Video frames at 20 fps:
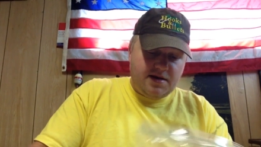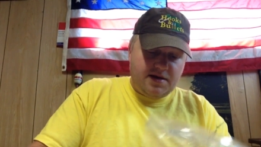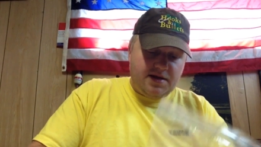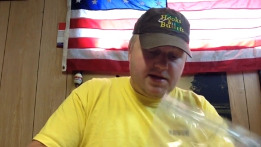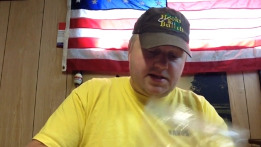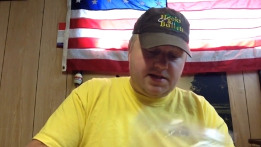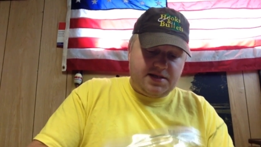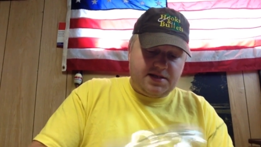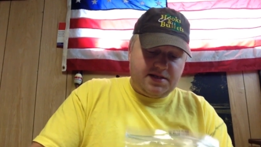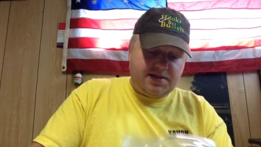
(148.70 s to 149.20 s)

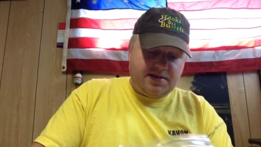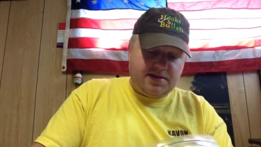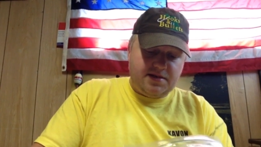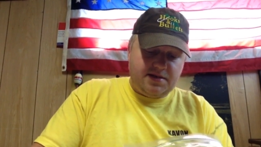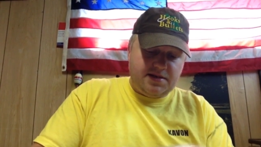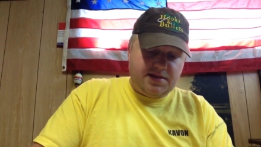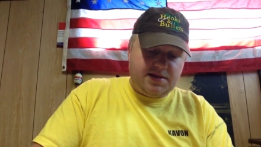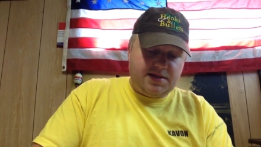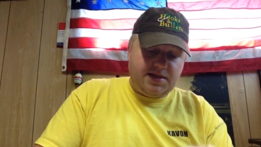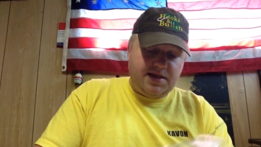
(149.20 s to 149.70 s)
Let's
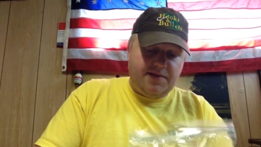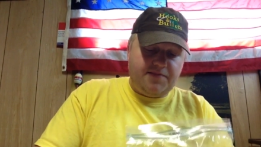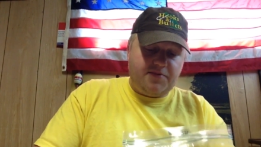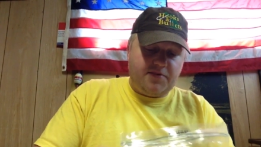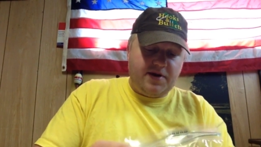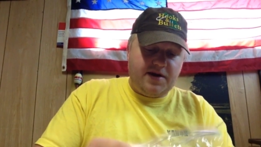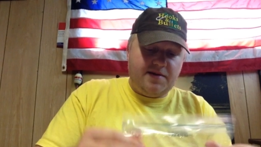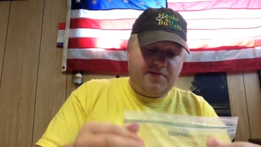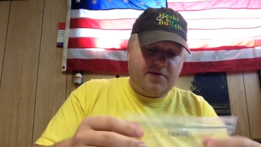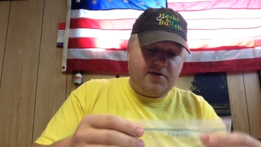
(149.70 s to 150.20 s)

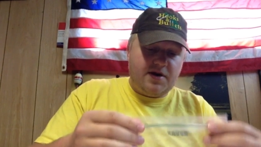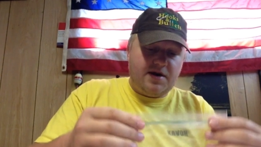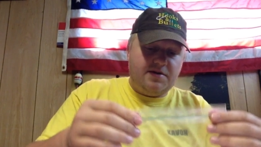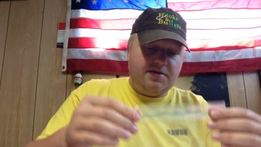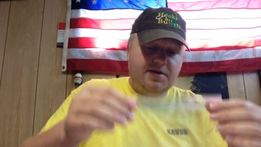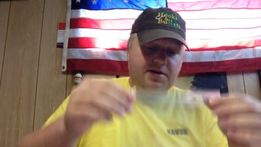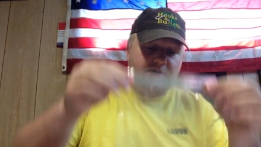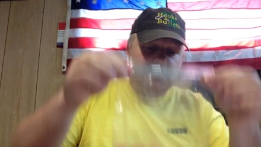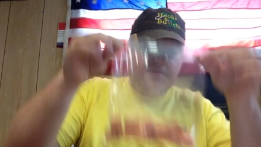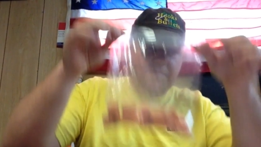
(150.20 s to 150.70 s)
separate them
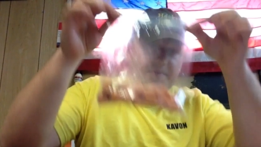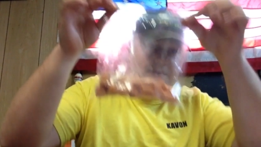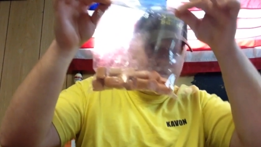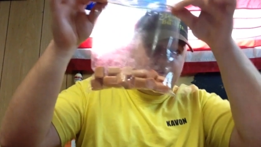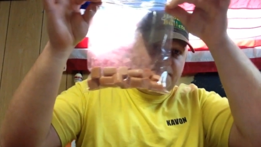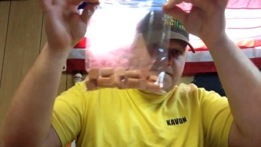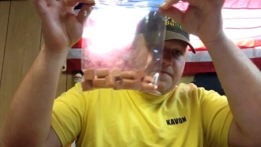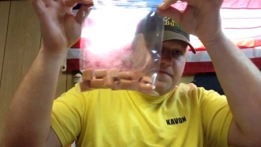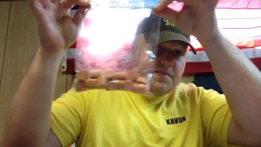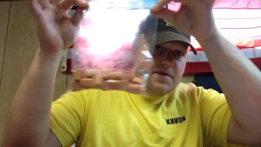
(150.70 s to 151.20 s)
around a little
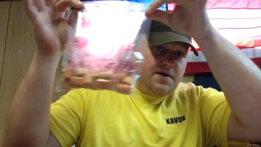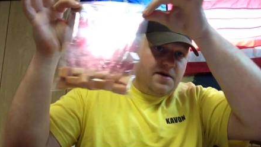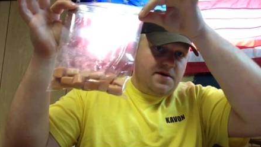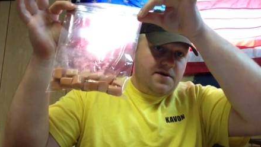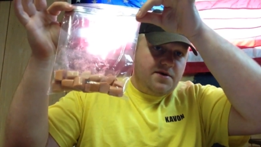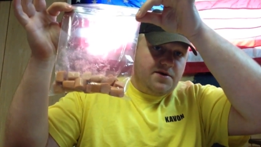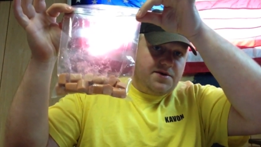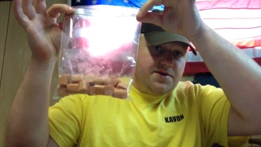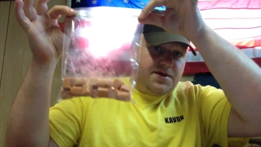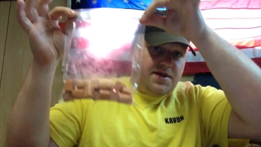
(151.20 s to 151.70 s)
bit.
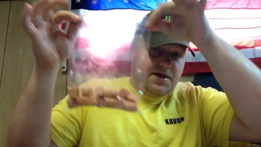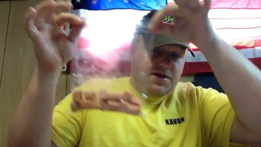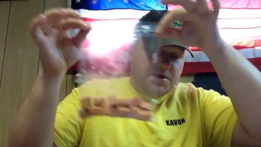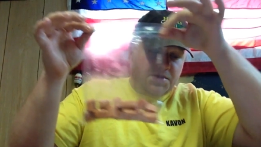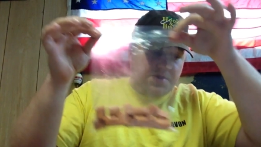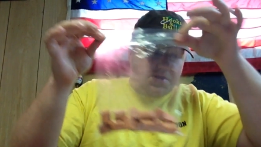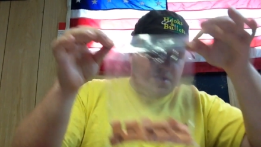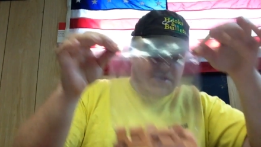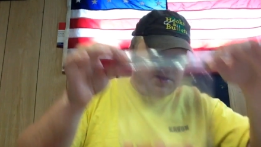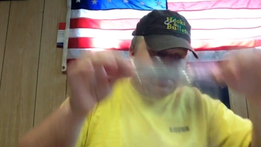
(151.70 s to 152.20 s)
They're
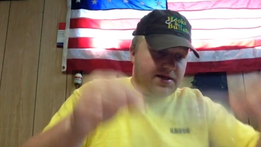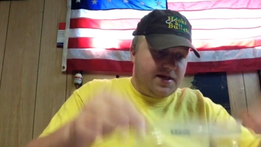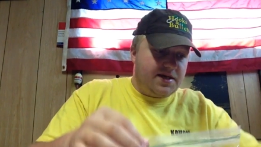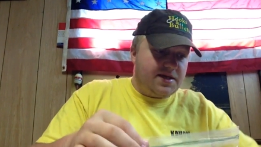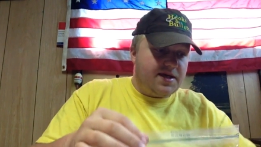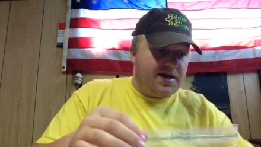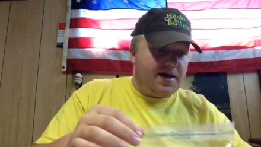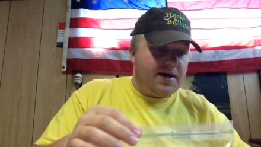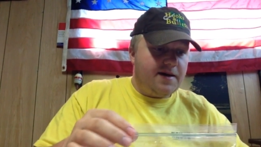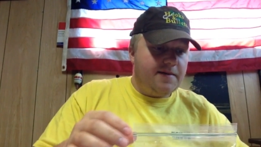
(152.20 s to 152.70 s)
sitting just
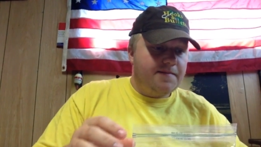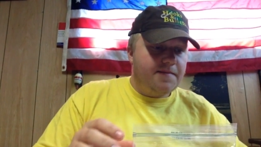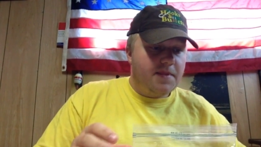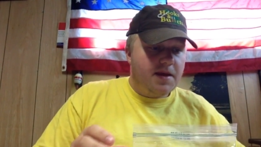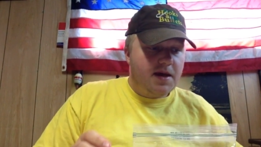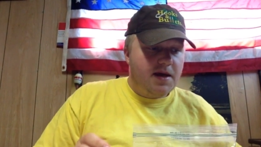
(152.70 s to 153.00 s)
like that.